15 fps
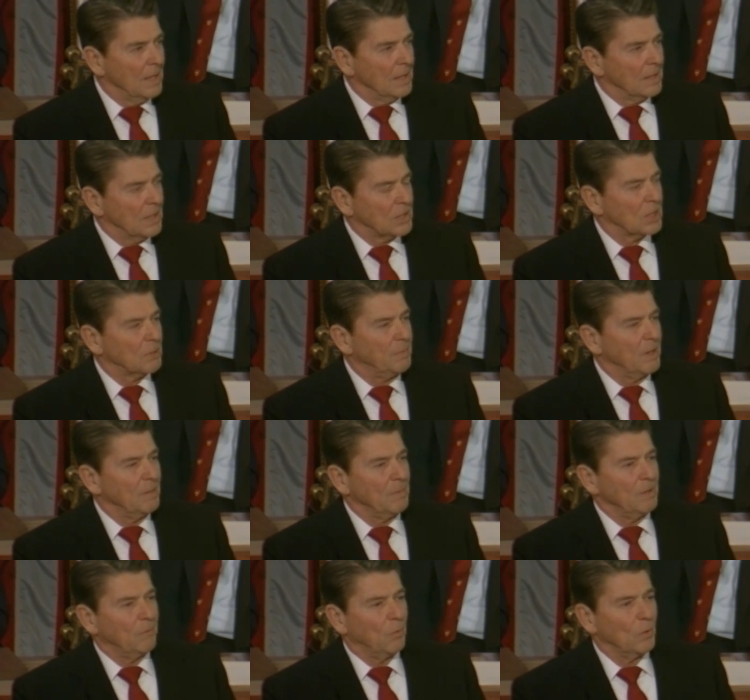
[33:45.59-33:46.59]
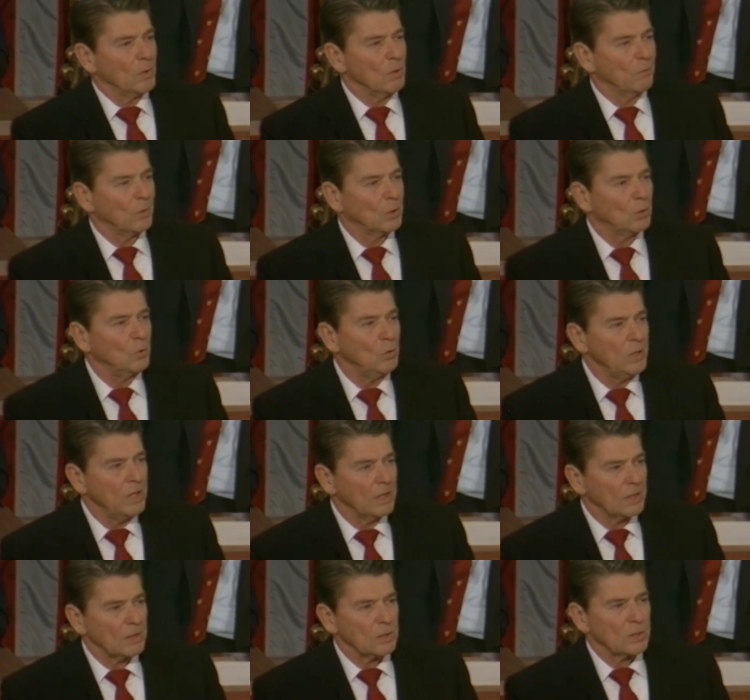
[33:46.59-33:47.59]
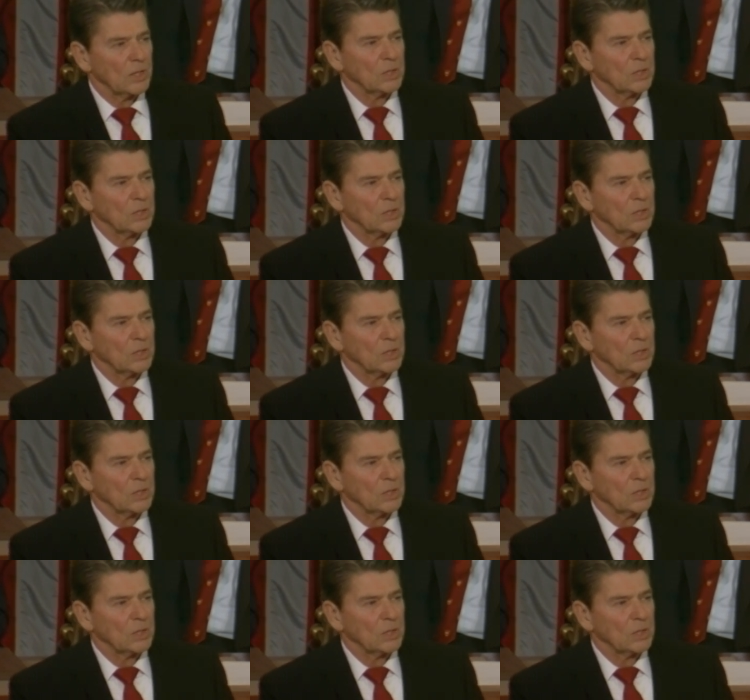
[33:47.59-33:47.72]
This has been before you for two years.